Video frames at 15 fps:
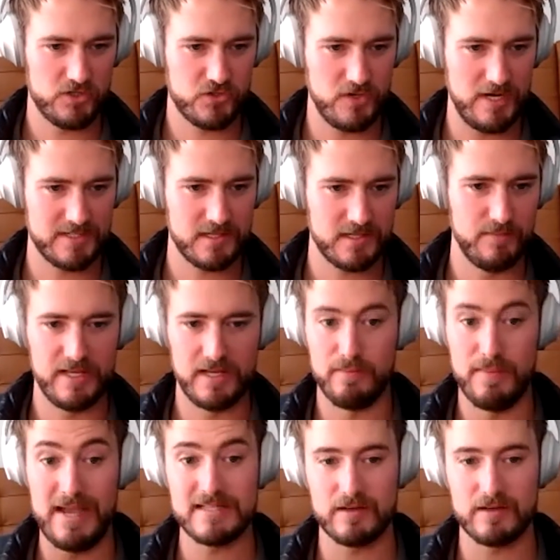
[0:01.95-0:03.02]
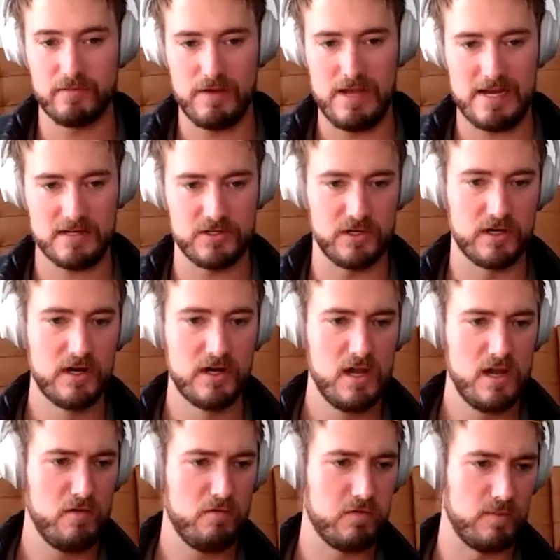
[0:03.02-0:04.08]
Stress can be an amazing factor
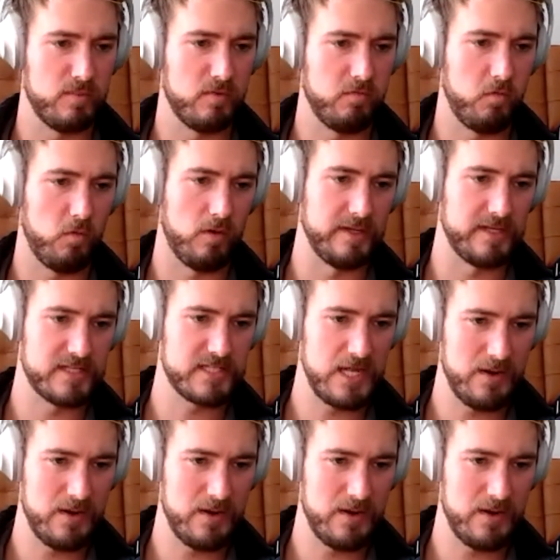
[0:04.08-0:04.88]
for performance.